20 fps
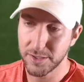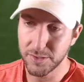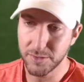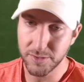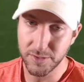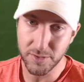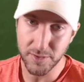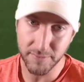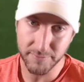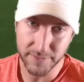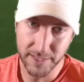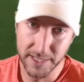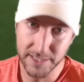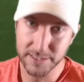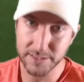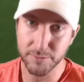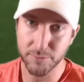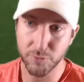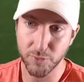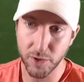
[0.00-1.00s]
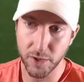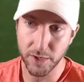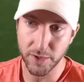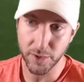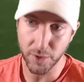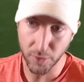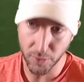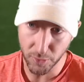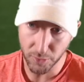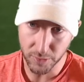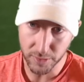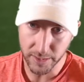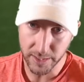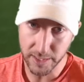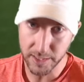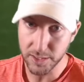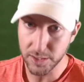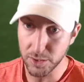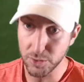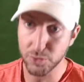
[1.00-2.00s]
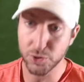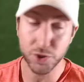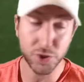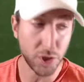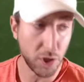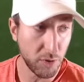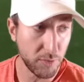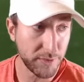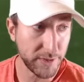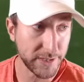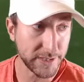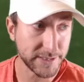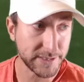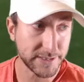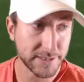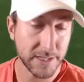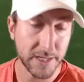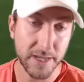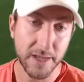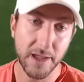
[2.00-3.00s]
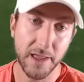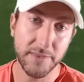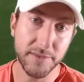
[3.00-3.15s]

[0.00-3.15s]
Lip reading: you have Taysom run early, you show this,